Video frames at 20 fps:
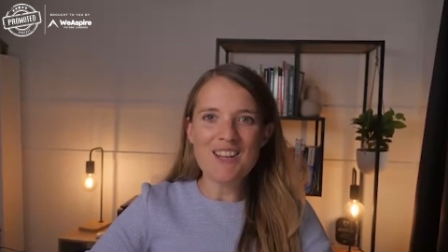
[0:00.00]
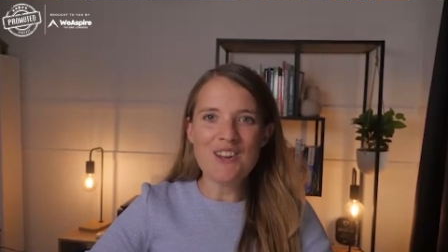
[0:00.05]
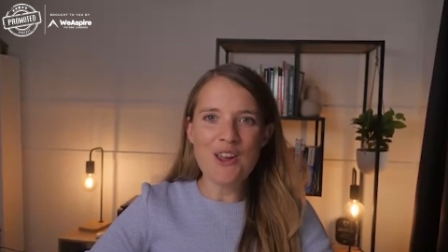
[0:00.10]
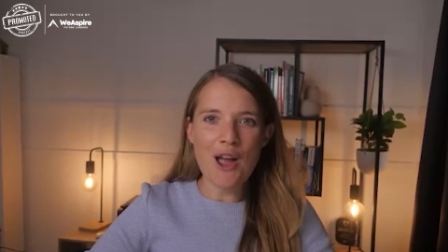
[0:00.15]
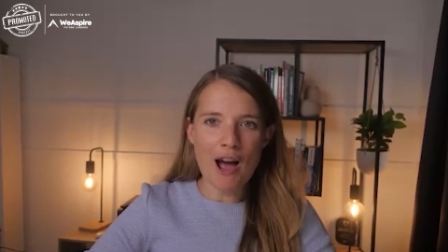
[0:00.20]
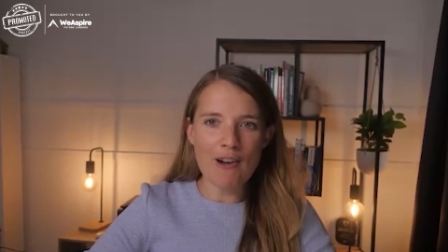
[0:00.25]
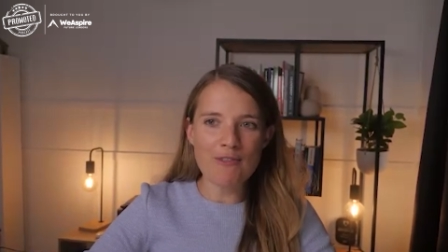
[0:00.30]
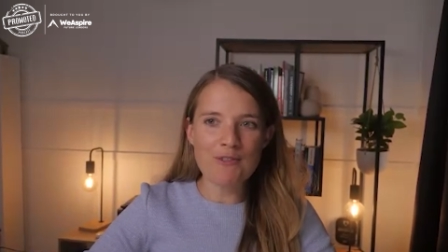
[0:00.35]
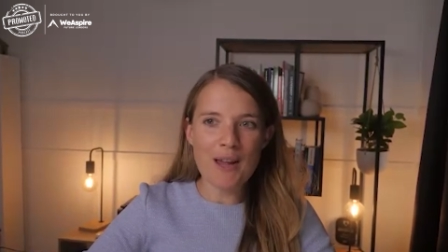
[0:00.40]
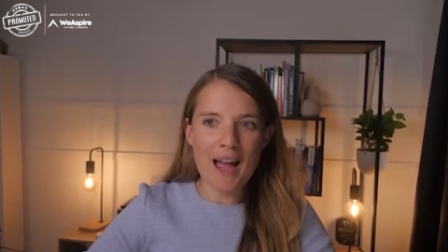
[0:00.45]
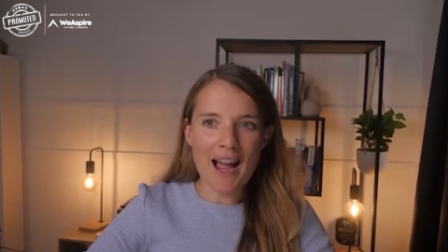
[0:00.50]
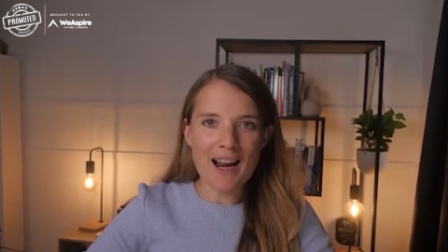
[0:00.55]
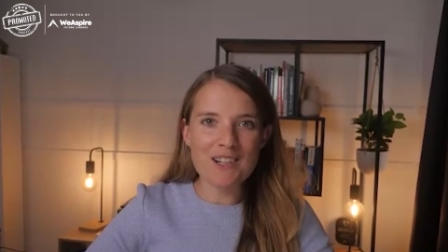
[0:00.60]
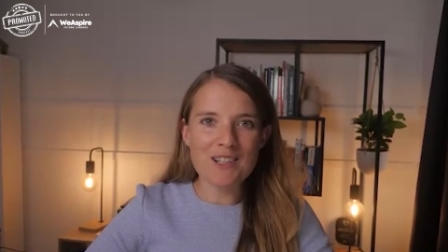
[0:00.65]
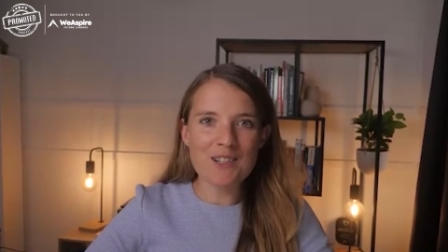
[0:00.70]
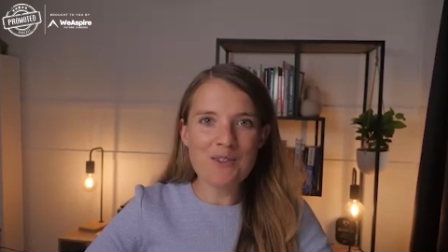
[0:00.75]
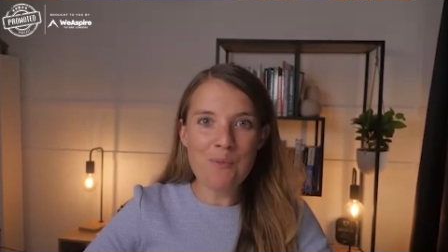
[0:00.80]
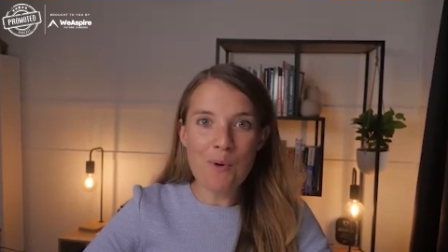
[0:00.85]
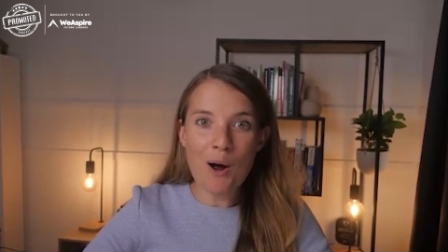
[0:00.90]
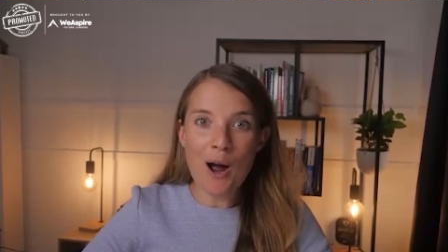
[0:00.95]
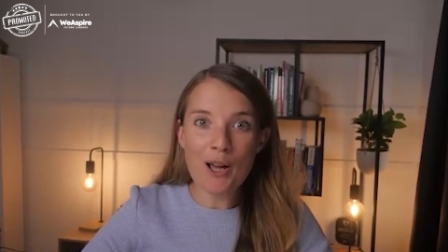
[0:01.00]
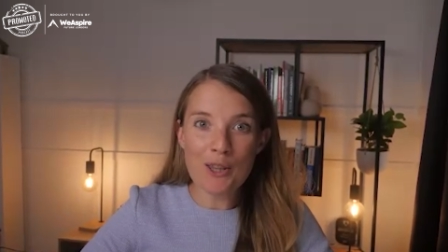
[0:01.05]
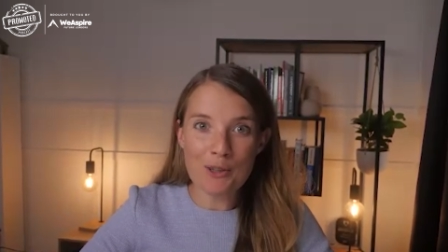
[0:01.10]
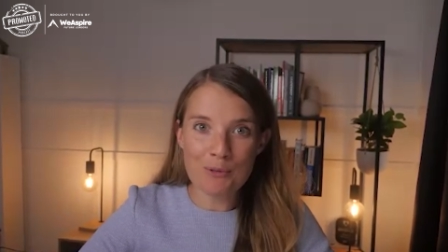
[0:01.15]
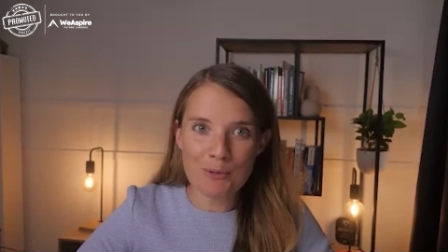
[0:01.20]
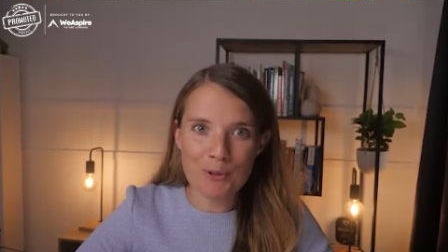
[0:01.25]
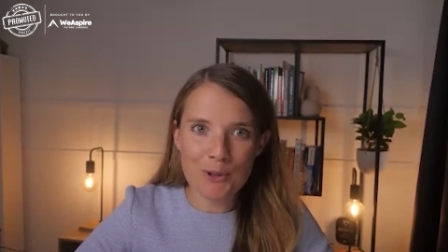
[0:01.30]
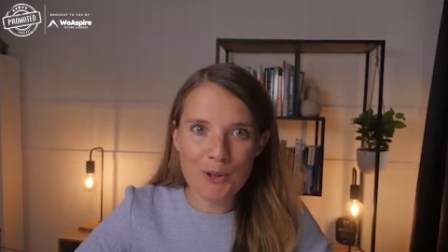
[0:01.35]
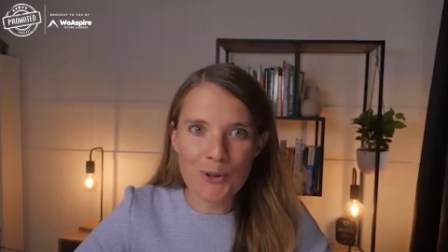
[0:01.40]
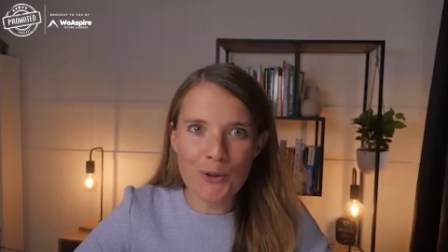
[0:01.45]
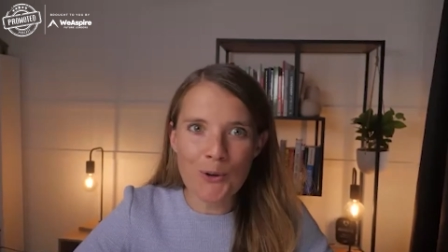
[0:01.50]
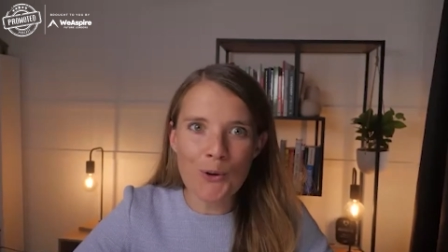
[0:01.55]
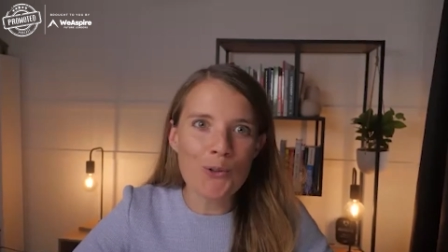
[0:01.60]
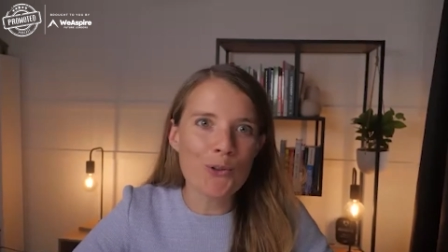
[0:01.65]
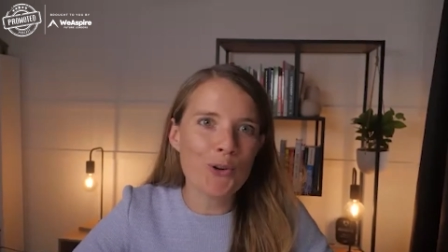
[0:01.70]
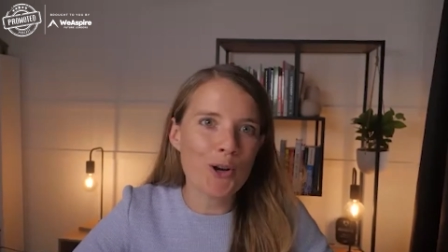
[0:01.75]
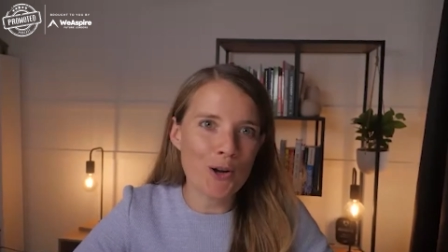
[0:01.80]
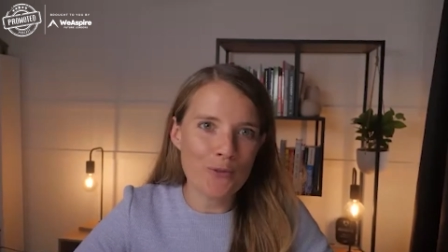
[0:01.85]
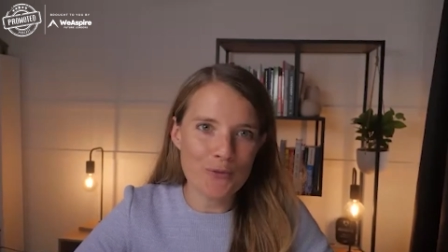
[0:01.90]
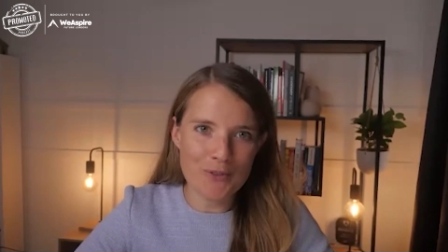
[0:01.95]
you have to actually work through all
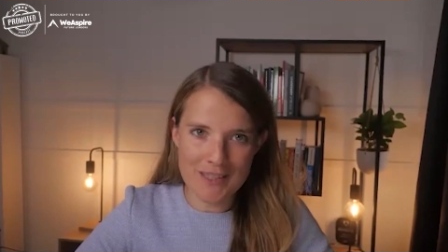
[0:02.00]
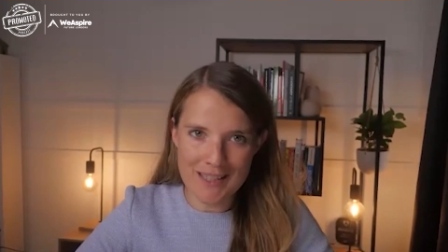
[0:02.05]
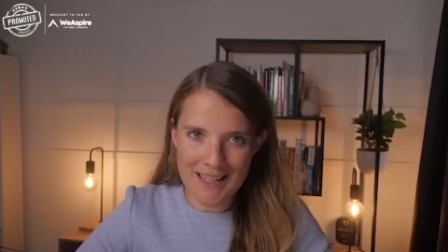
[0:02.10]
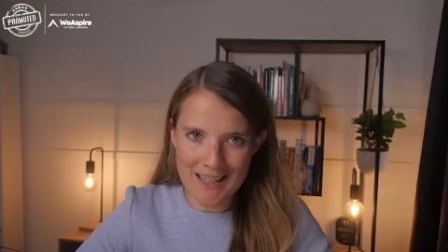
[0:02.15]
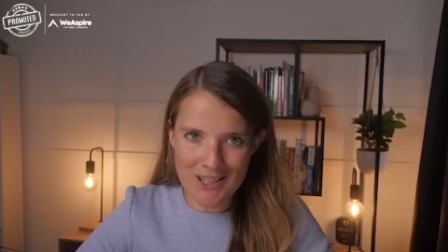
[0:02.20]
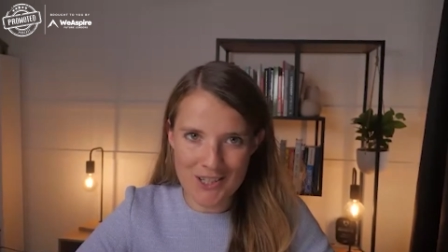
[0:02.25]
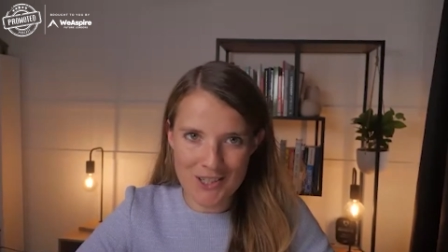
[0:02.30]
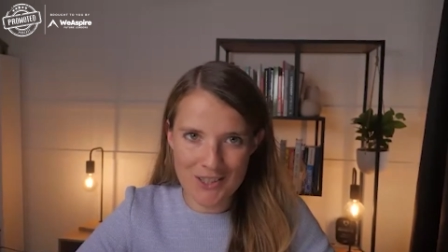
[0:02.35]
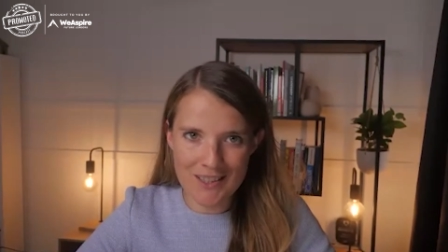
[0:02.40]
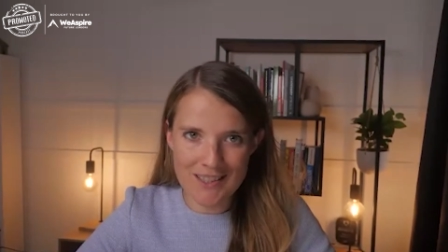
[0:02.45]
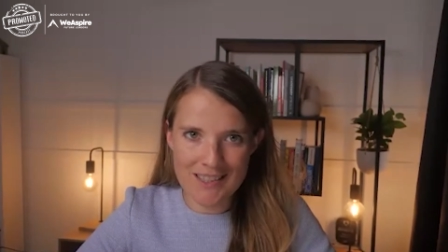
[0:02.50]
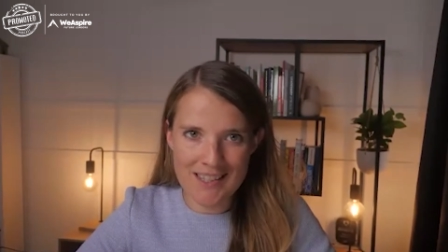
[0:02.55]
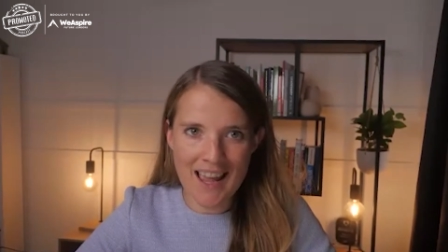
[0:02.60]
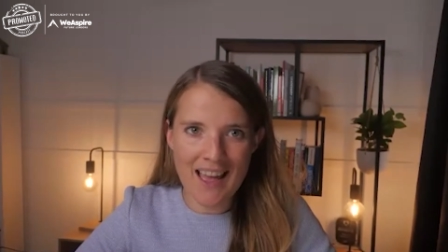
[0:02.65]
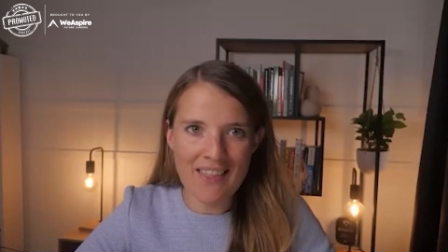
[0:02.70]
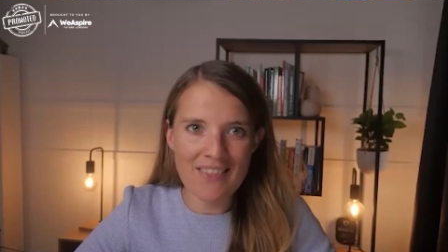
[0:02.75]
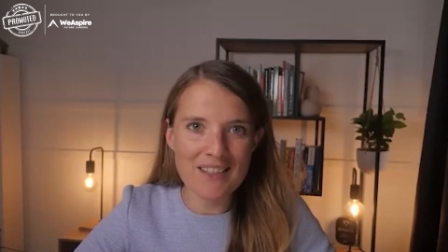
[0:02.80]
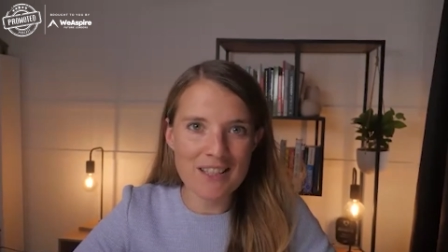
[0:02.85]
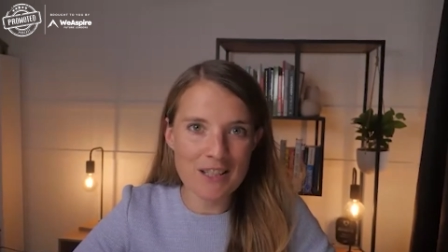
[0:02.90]
the conversations and